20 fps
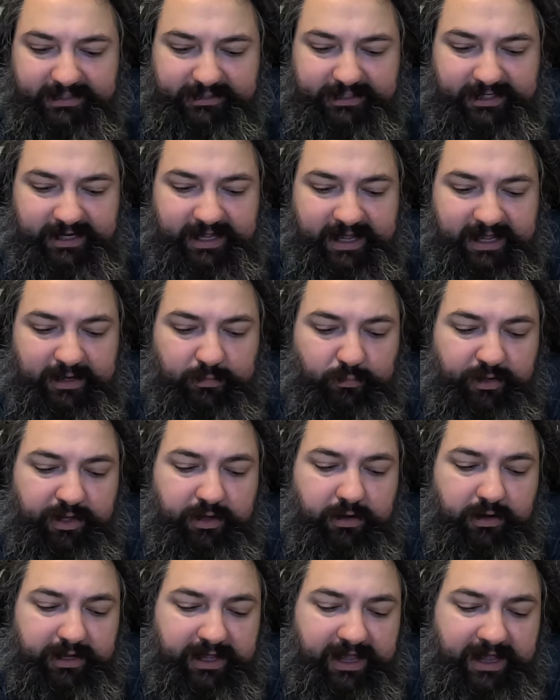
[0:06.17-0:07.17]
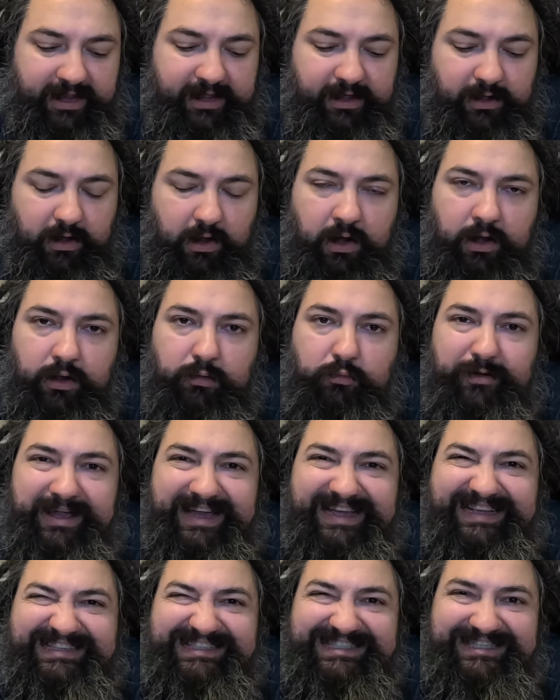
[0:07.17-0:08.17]
today, and we are getting our
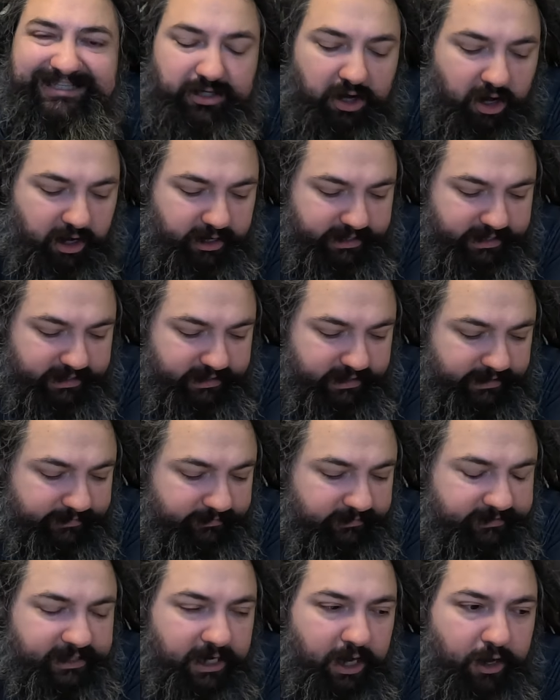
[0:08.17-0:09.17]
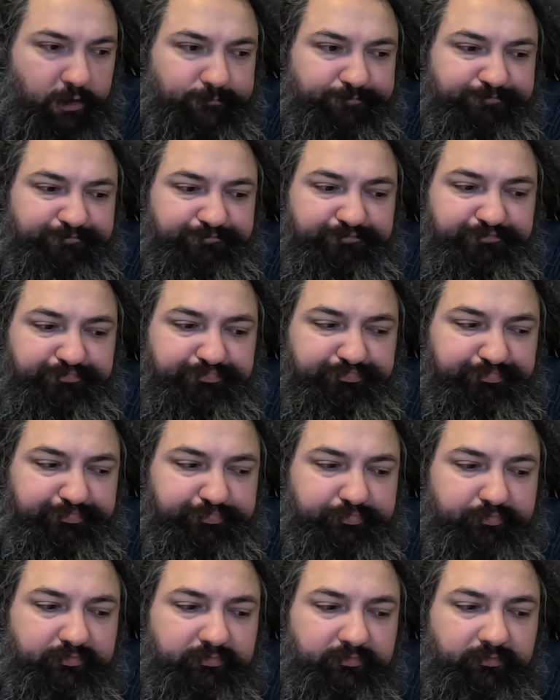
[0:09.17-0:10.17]
week started. So,
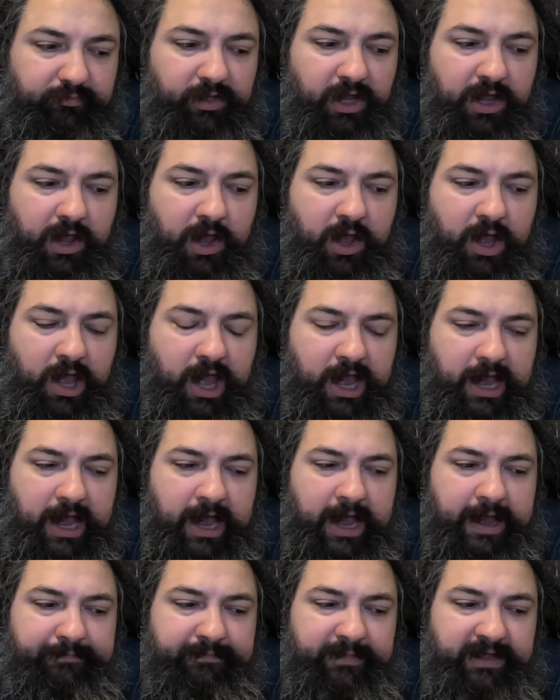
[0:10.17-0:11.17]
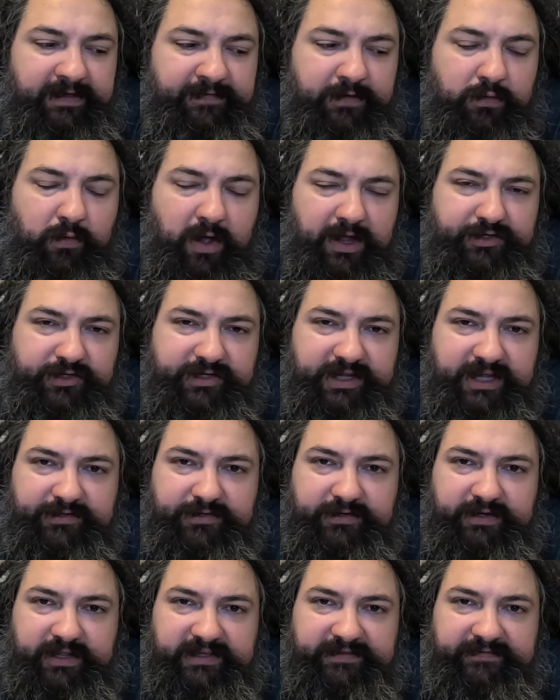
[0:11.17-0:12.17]
if you watched
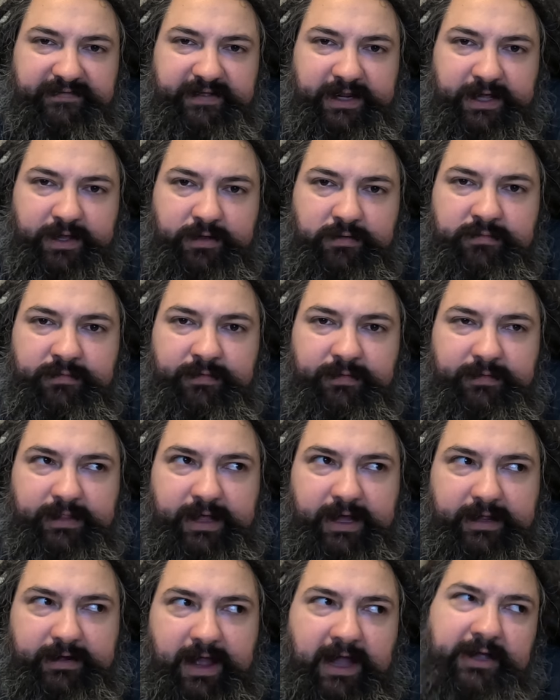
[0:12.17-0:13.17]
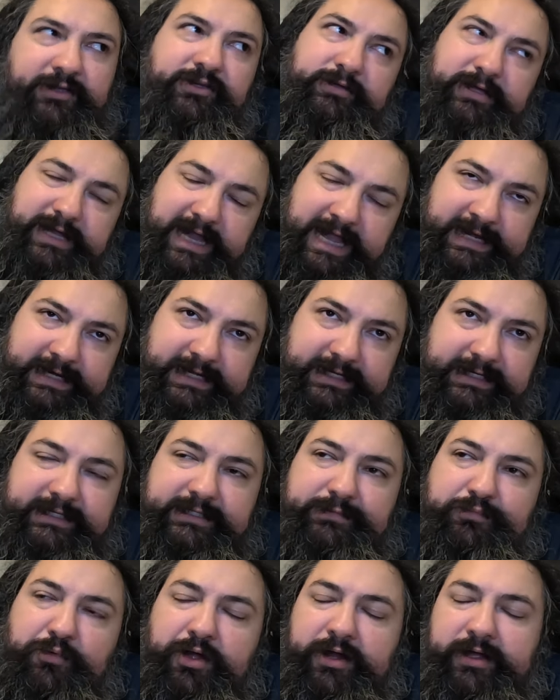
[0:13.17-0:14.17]
yesterday's video that actually ended
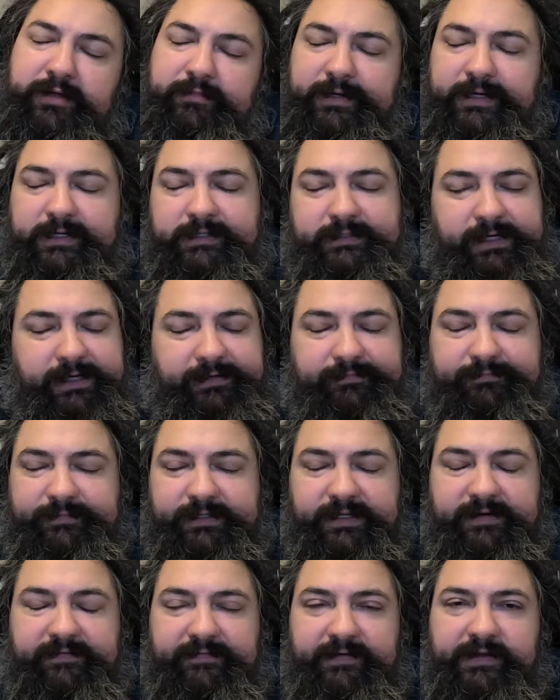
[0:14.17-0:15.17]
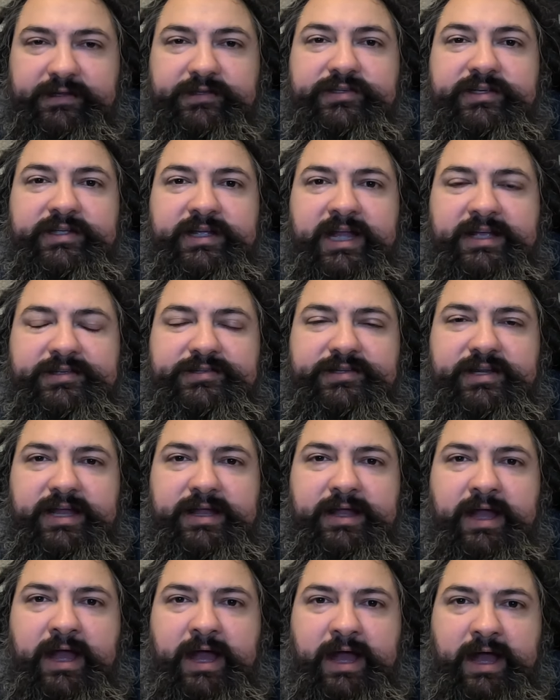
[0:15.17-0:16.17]
this morning because I didn't finish it
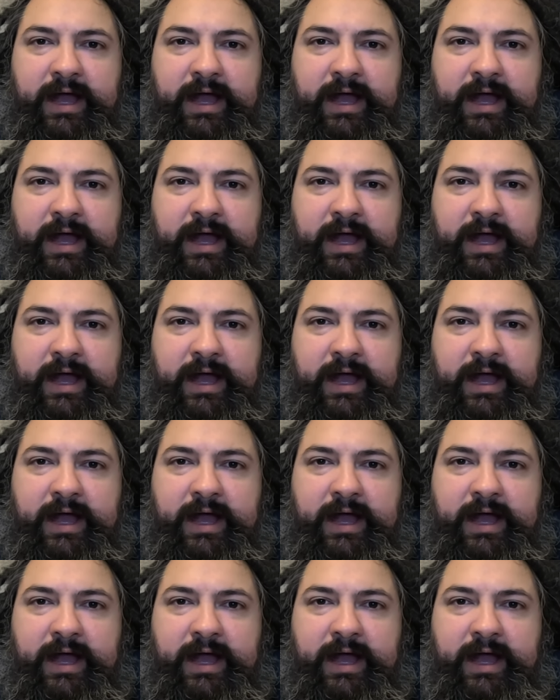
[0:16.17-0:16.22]
yesterday,